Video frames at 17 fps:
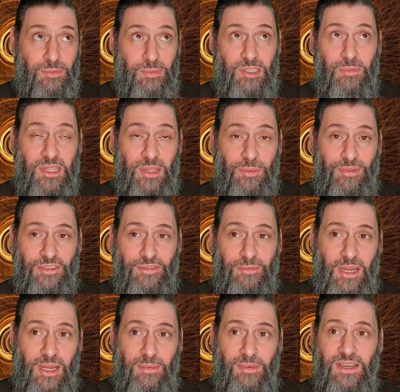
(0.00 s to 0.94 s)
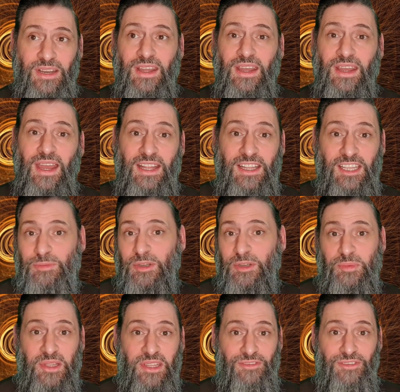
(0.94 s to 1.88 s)
this must be the Prophet Muhammad and this
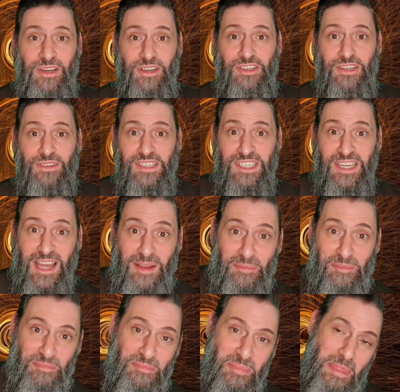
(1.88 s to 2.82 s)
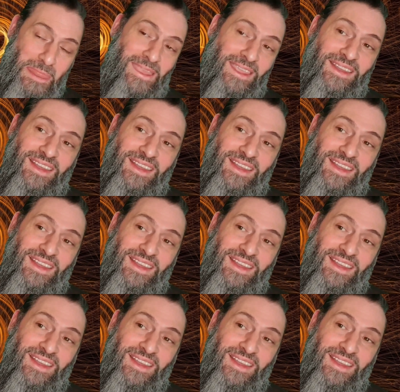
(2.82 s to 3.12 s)
must be the religion of Islam.